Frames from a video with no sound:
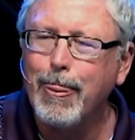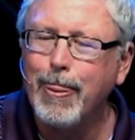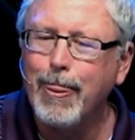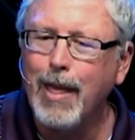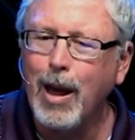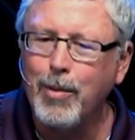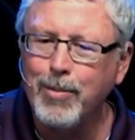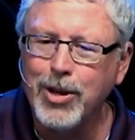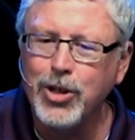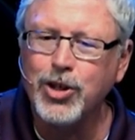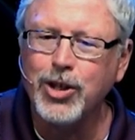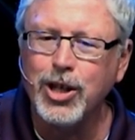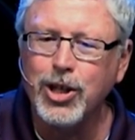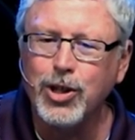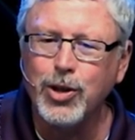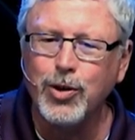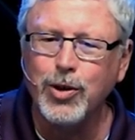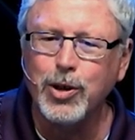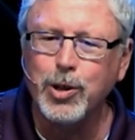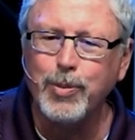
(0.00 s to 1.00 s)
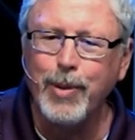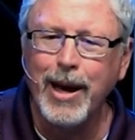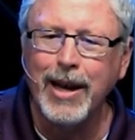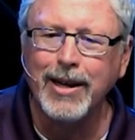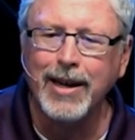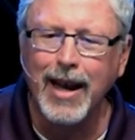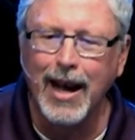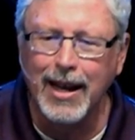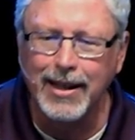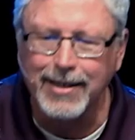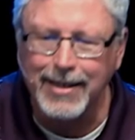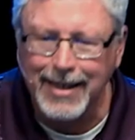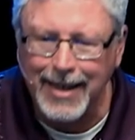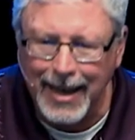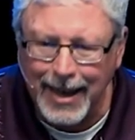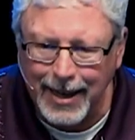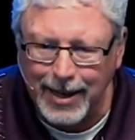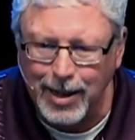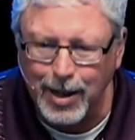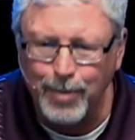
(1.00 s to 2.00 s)
Our mission is to expand God's
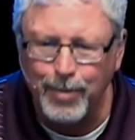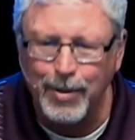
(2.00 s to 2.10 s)
kingdom,